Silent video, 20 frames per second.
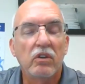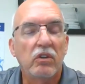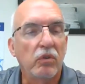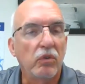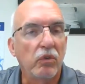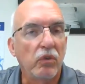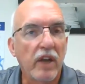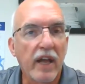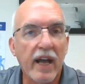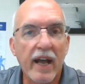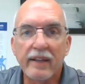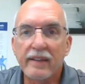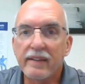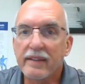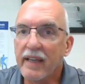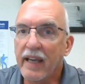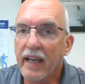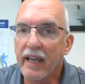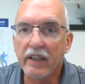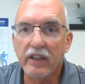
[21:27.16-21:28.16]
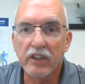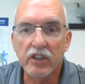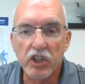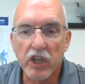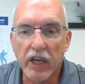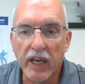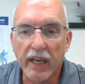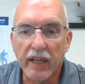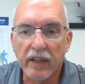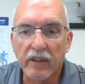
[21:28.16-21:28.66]
do not take a
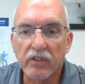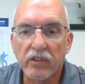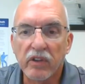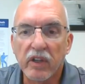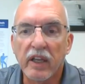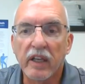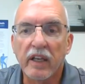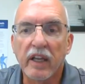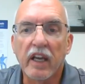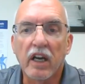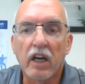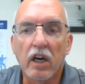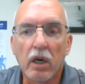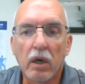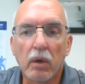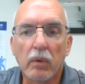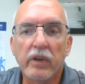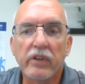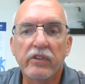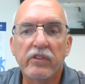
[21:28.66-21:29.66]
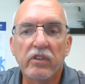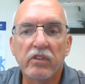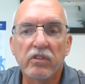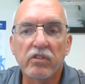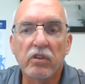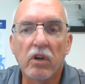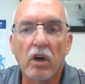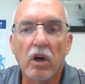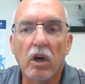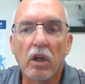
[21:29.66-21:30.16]
chance, and they always
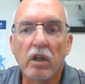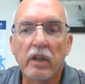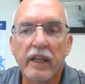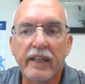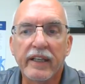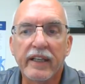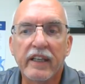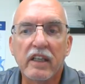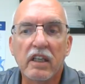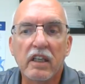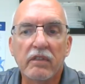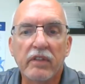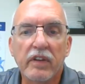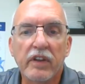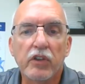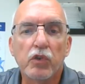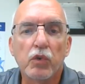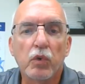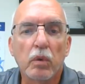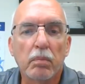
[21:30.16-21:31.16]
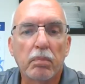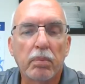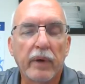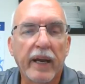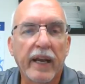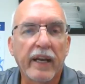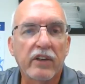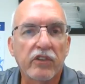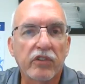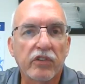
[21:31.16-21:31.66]
install an individual
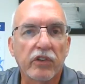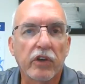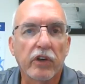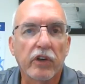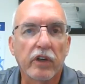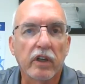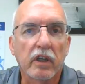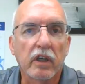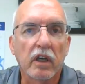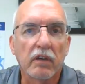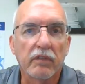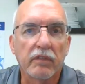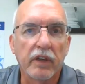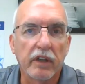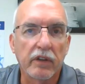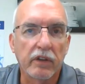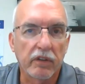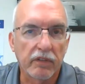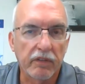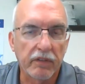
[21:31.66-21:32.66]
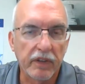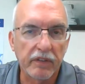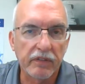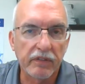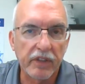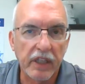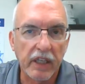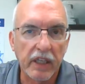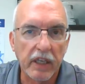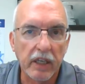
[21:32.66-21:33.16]
branch circuit of either
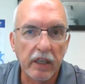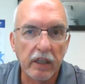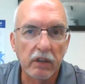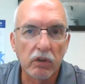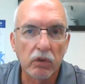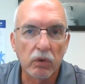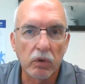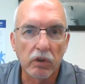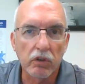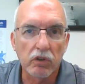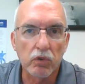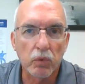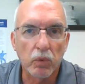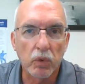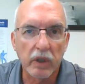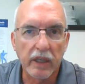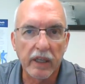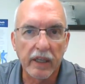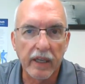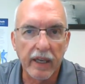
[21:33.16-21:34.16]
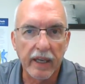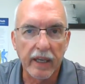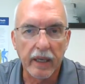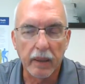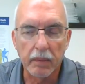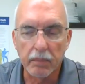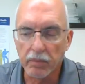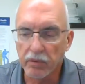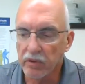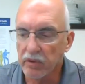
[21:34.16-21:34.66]
15 or 20
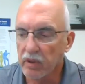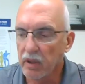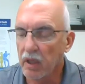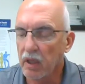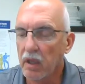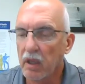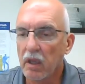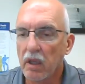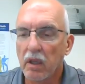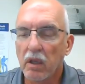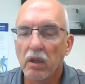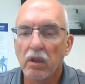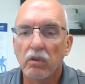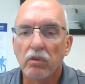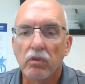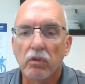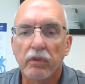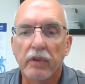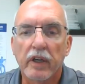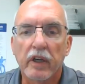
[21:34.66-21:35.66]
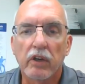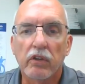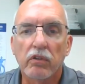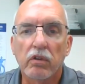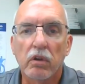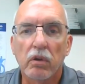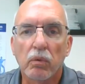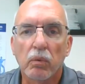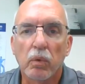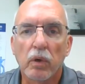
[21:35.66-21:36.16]
amps. So there's
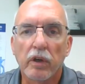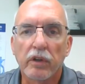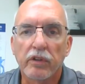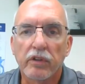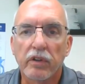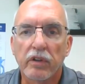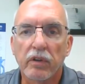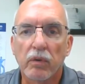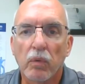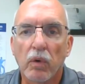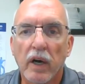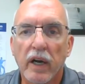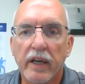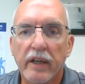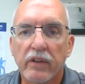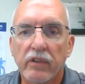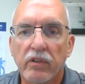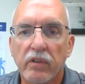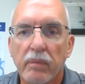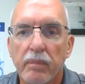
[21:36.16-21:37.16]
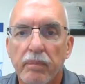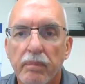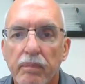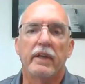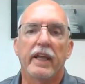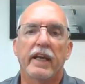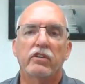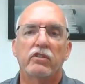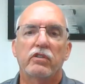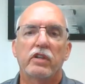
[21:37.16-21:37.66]
a word to the wise.
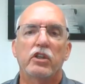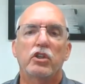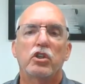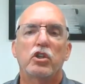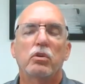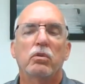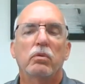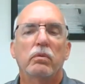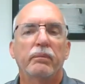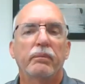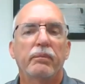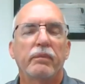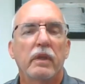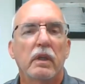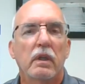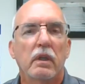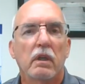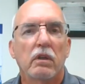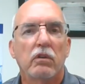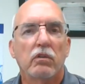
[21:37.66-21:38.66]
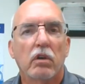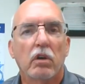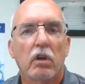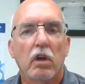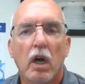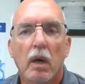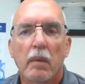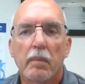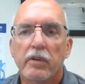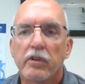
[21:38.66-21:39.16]
Next issue is the
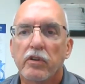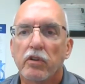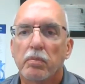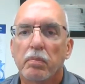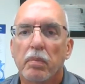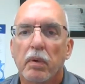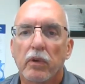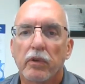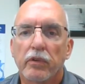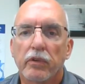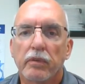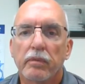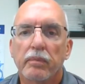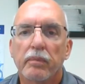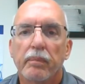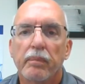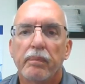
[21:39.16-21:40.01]
garbage disposal.